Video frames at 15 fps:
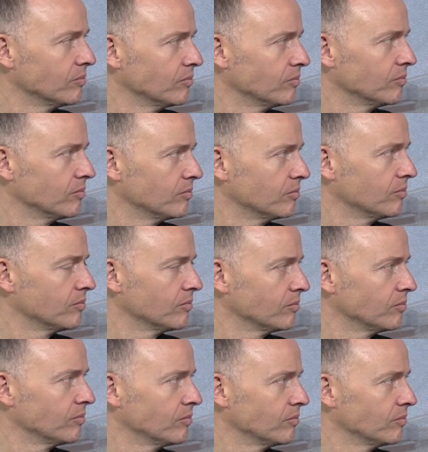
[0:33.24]

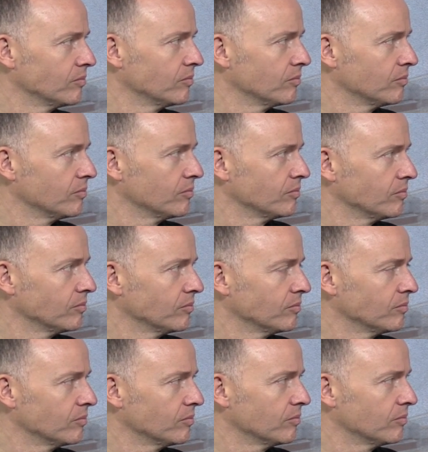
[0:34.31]

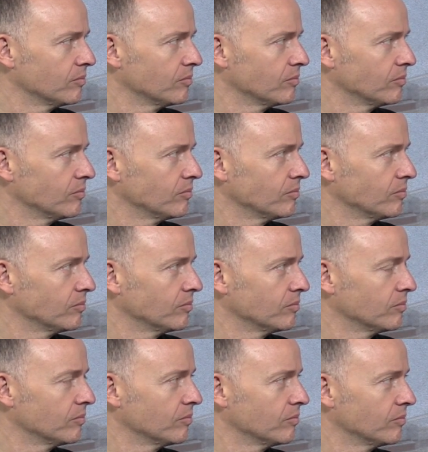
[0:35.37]

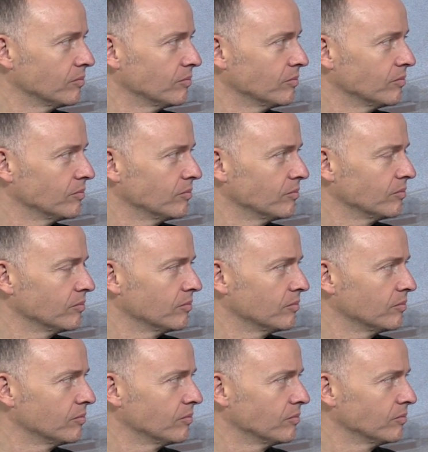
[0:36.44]

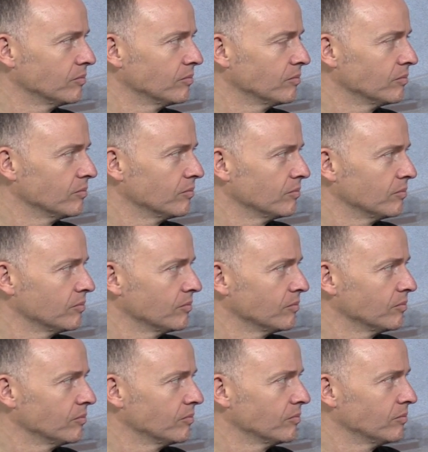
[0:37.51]

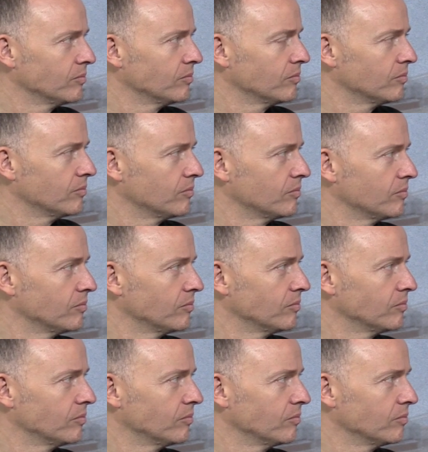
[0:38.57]

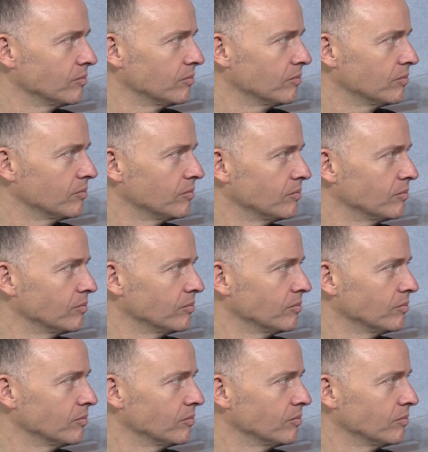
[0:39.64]
(not speaking)